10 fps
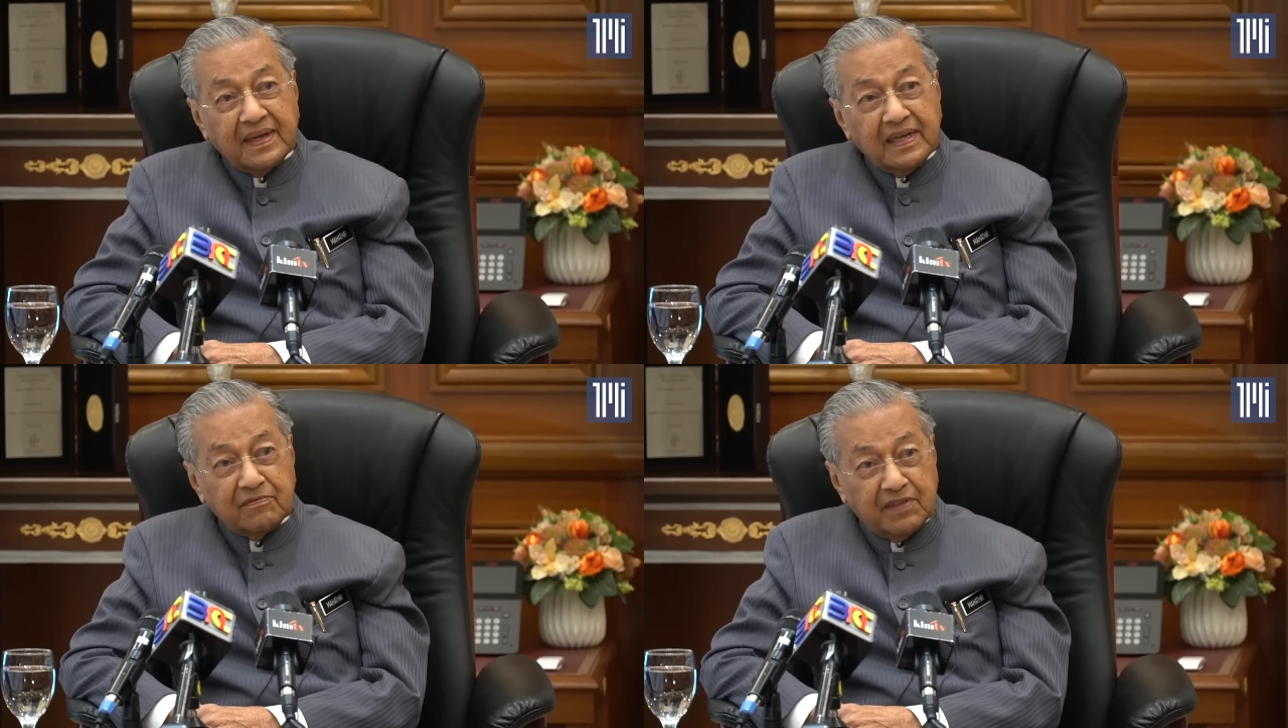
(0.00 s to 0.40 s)

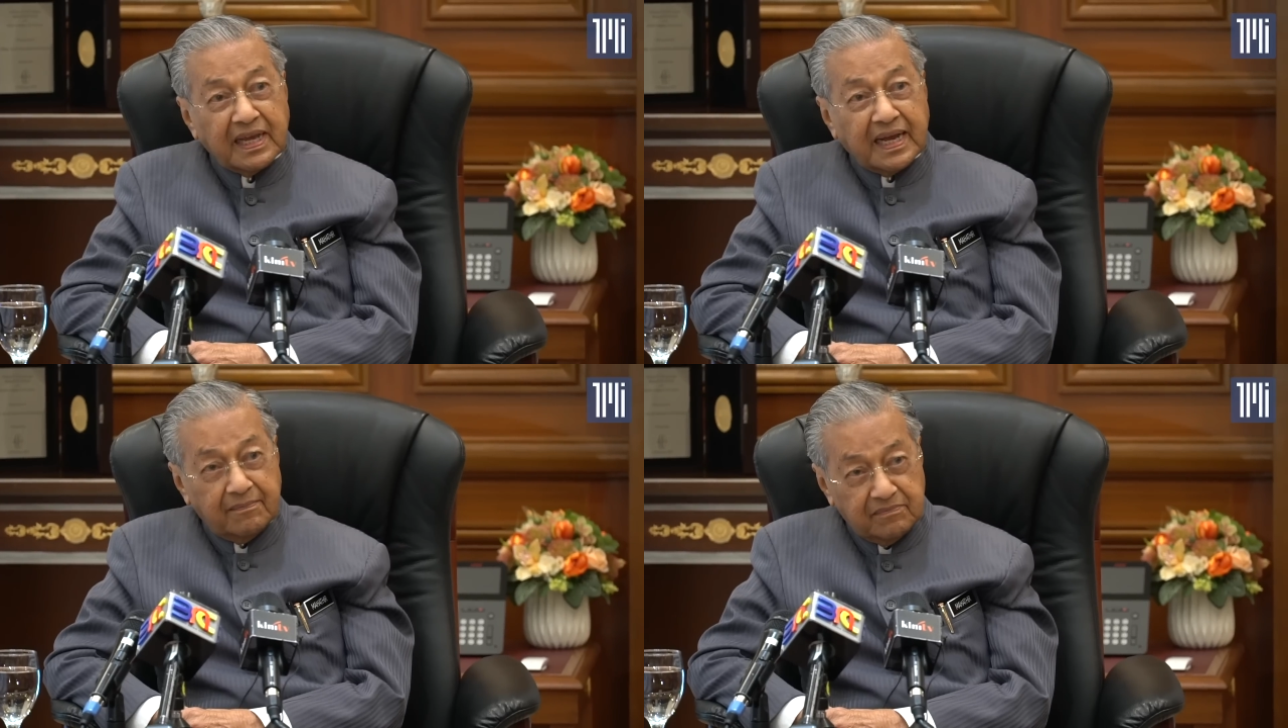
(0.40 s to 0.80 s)
if they
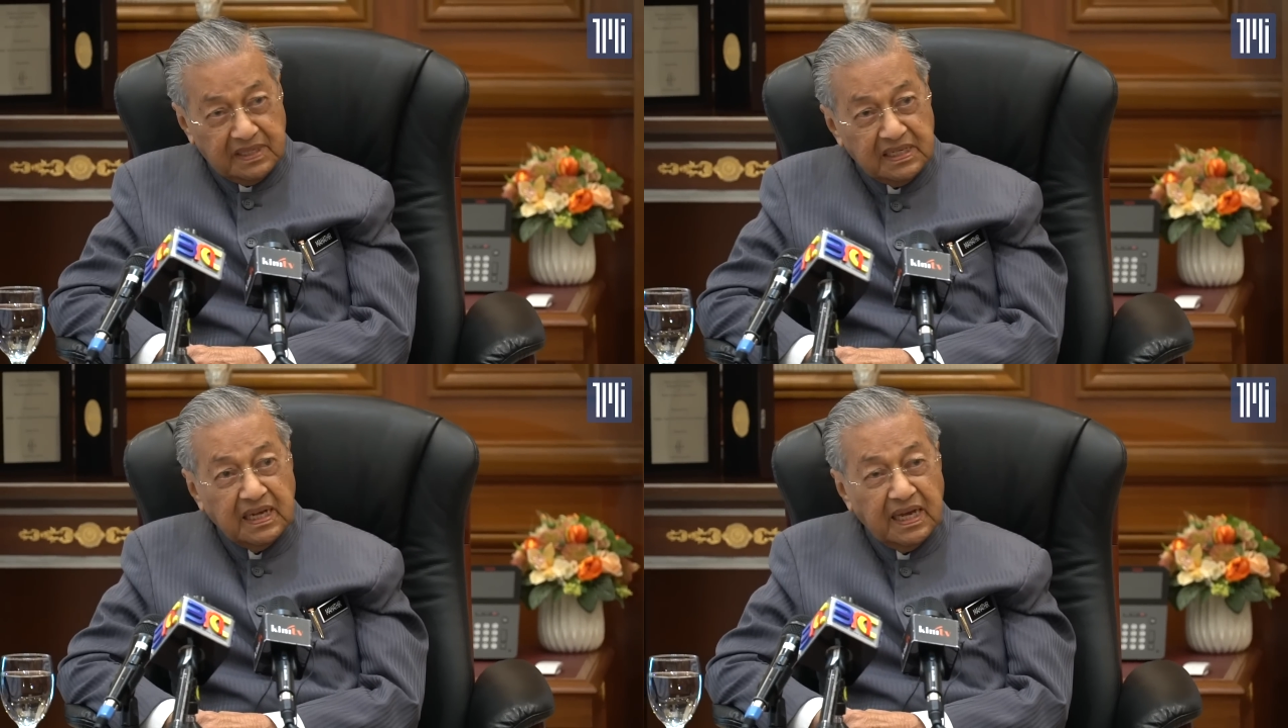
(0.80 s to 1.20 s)

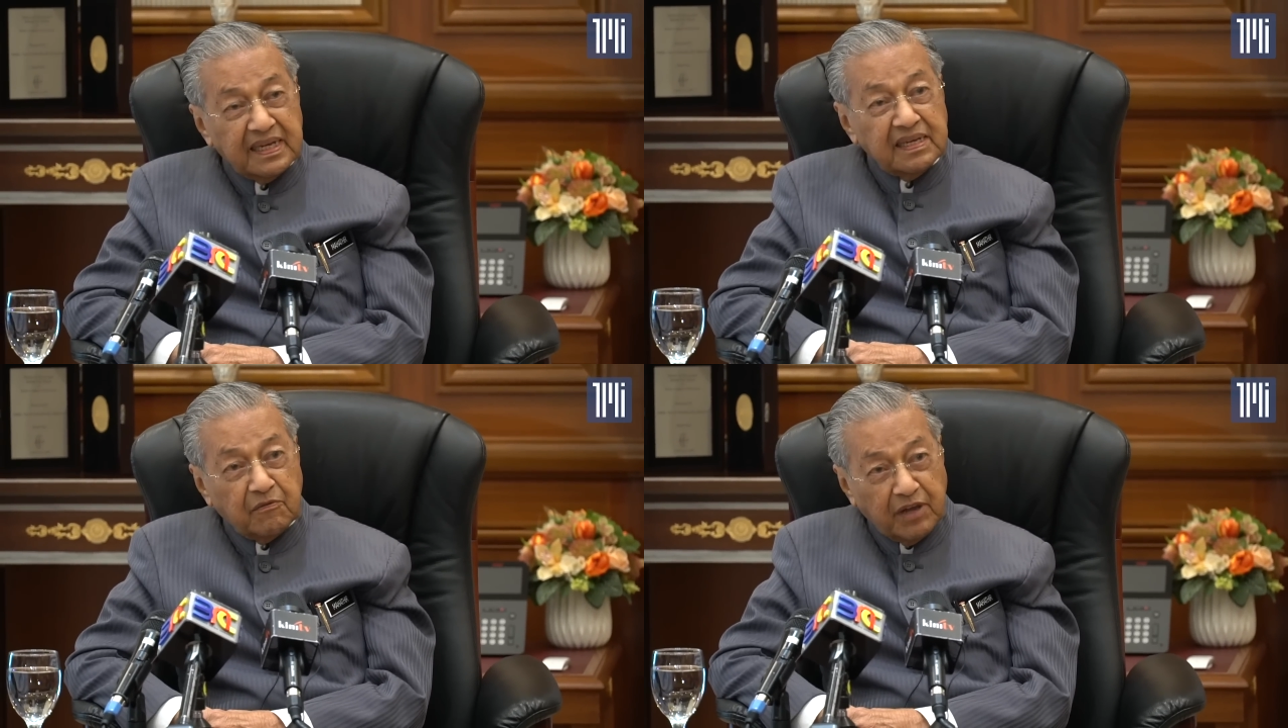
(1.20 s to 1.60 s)
come
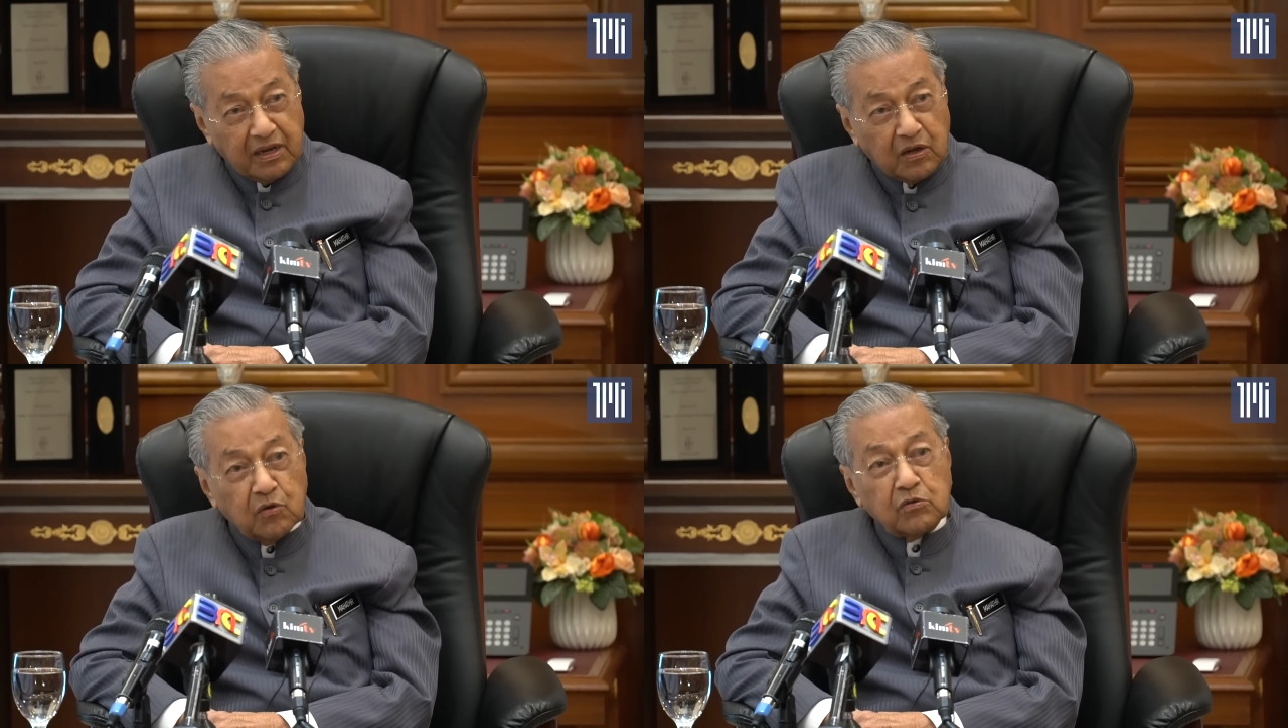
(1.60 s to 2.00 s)
anywhere
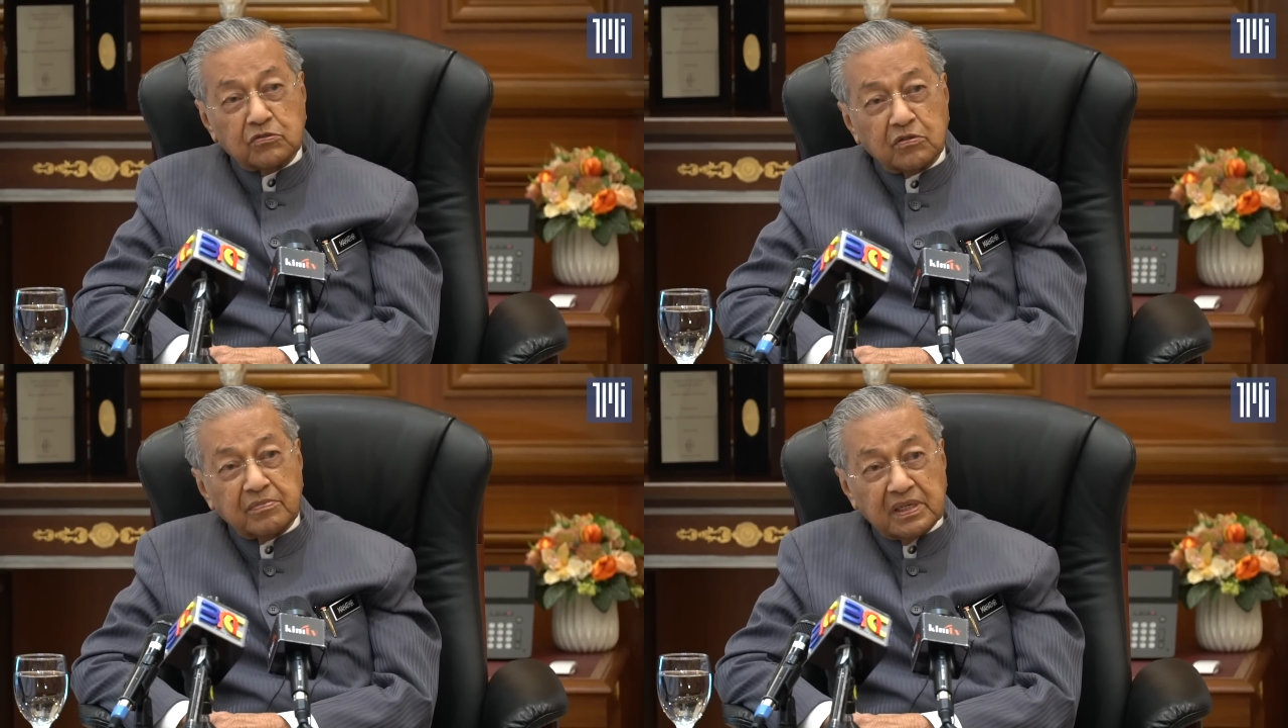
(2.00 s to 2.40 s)

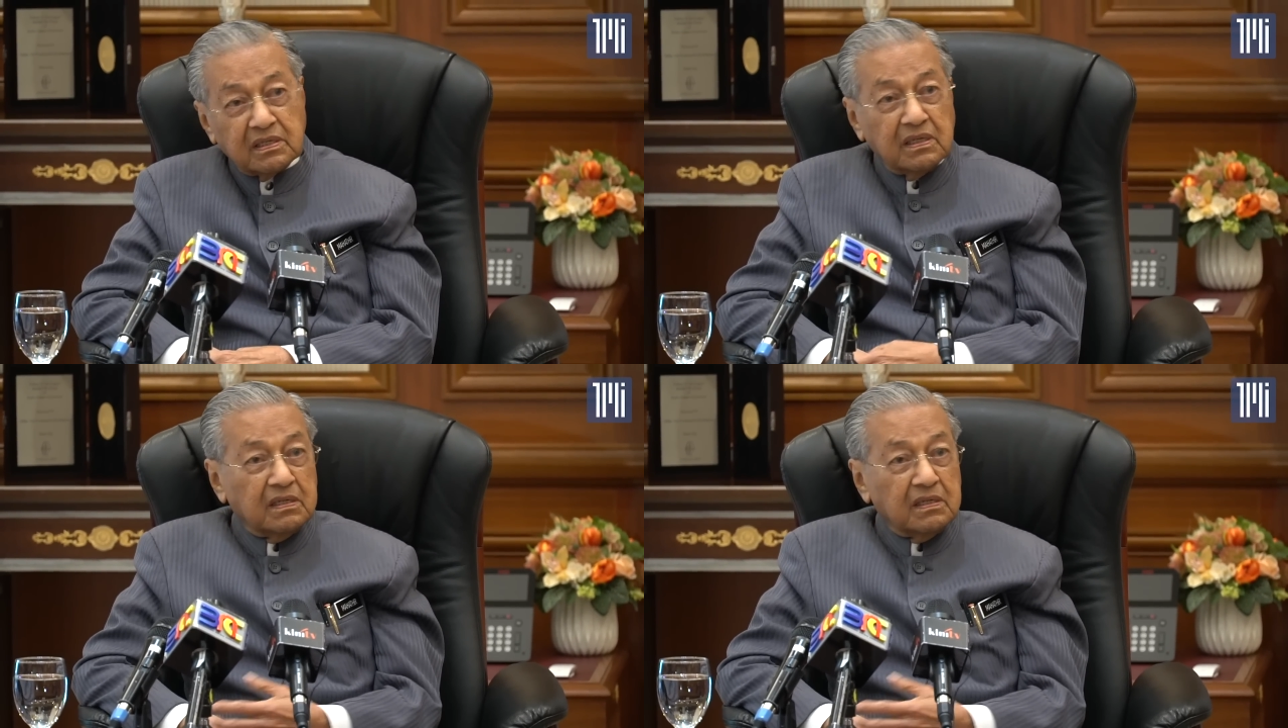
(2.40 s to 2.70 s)
close to me.